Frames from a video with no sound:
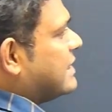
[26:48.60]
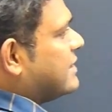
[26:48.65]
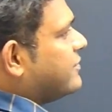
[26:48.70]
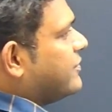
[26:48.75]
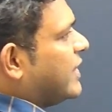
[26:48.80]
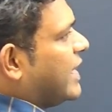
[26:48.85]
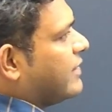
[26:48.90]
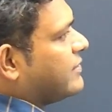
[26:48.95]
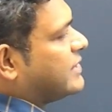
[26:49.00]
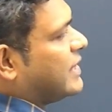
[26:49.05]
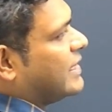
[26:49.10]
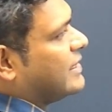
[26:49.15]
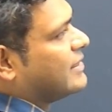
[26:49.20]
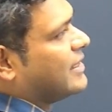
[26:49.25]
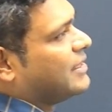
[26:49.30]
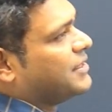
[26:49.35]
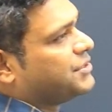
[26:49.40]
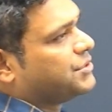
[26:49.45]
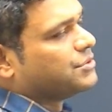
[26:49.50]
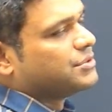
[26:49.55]
we have seen the
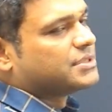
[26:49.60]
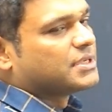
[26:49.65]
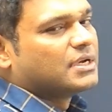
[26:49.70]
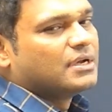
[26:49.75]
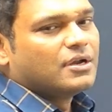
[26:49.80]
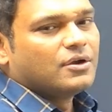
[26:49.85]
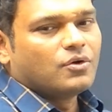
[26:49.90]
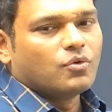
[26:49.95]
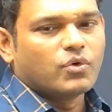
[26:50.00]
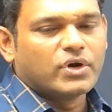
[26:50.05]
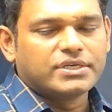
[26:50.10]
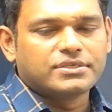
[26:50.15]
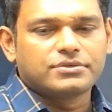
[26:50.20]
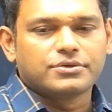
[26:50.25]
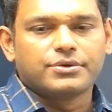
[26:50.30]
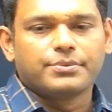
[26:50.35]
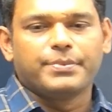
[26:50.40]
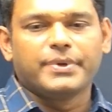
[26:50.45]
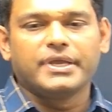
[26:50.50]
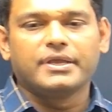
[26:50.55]
issues. What
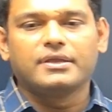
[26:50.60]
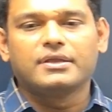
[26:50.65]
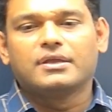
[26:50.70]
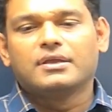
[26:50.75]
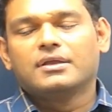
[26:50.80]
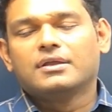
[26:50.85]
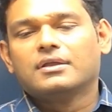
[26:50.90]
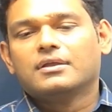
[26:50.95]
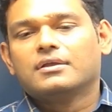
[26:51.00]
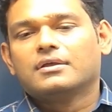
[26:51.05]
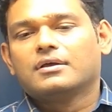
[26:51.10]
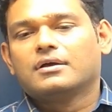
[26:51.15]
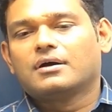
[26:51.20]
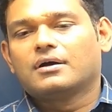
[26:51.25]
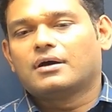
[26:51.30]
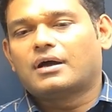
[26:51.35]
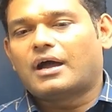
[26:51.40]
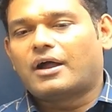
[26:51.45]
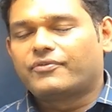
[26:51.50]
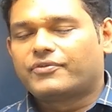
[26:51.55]
should be,
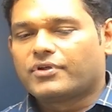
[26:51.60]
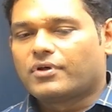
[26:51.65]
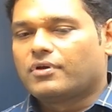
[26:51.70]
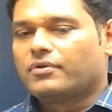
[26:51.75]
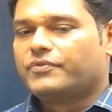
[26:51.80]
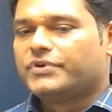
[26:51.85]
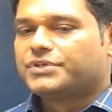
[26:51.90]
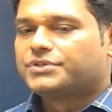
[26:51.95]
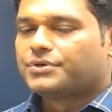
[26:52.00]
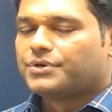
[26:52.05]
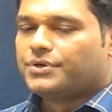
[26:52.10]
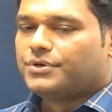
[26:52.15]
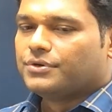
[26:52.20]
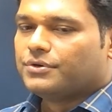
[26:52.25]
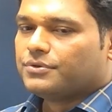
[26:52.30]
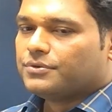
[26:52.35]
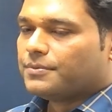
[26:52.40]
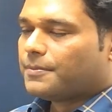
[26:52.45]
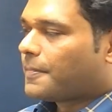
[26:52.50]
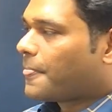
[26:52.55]
after all, we should
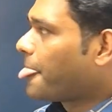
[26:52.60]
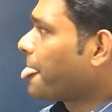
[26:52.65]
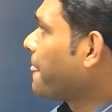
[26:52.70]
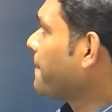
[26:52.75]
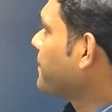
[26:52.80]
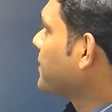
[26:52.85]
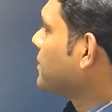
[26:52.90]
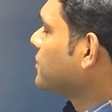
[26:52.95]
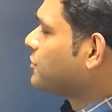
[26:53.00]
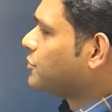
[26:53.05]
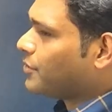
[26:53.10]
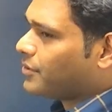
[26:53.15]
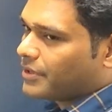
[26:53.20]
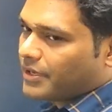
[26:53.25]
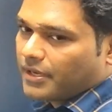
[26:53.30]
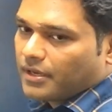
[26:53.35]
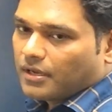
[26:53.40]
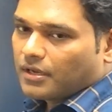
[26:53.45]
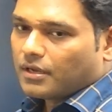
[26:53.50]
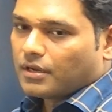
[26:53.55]
do? Should
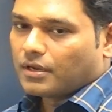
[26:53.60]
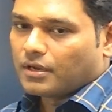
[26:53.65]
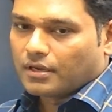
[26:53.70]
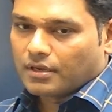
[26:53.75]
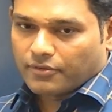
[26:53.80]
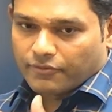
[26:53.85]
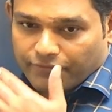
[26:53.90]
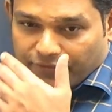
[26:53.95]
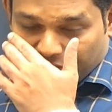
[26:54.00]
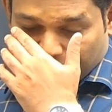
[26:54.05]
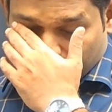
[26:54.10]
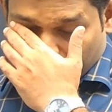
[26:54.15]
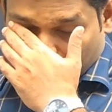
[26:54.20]
we should